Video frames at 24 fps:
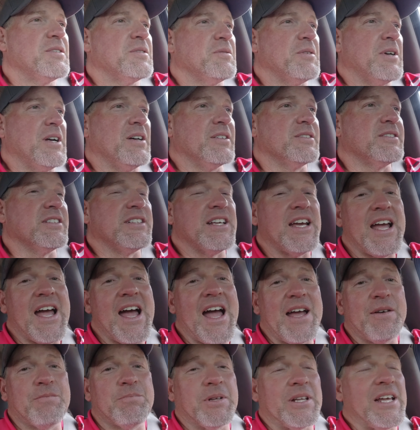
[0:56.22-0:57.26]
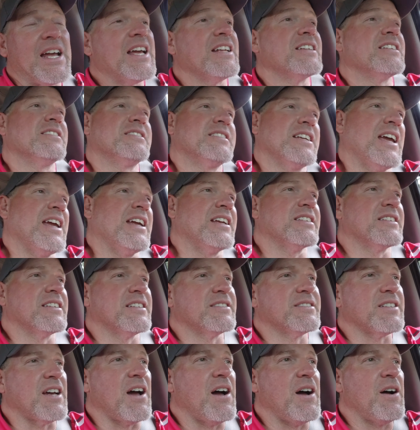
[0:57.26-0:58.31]
Well, today I had planned to take the
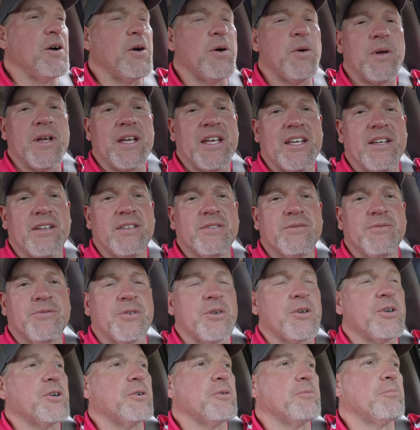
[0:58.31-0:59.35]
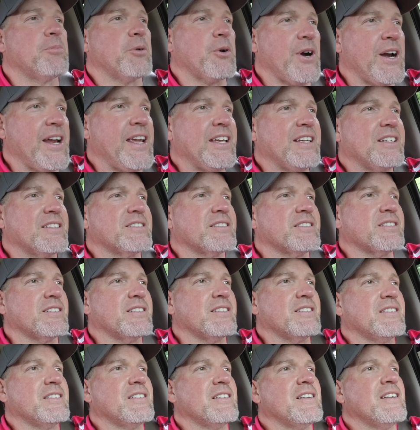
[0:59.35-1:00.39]
Tahoe in for brakes
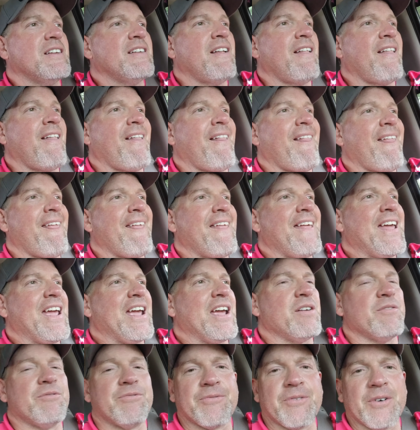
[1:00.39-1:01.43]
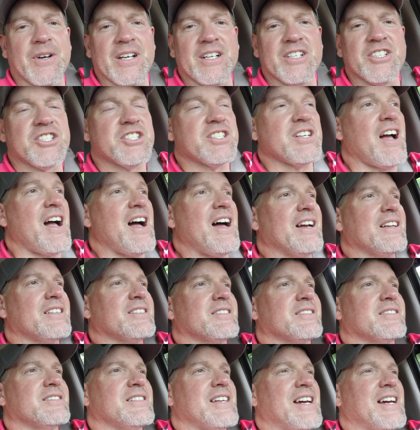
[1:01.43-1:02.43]
and front shocks.